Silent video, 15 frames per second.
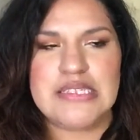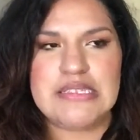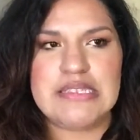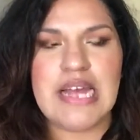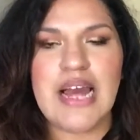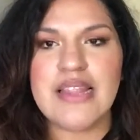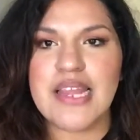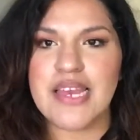
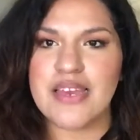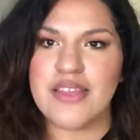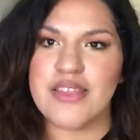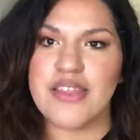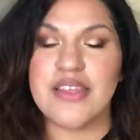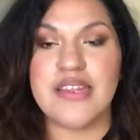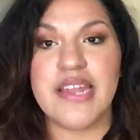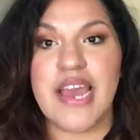not like
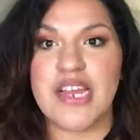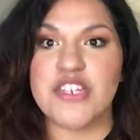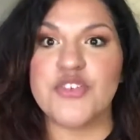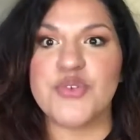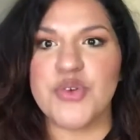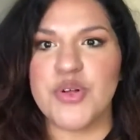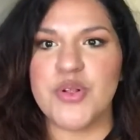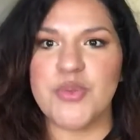the
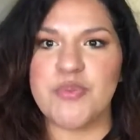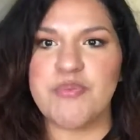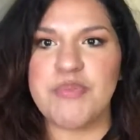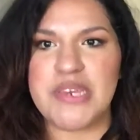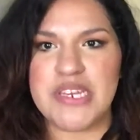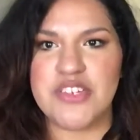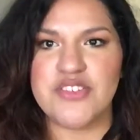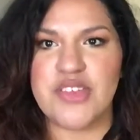natural
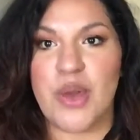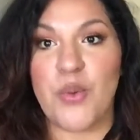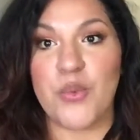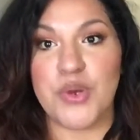peach that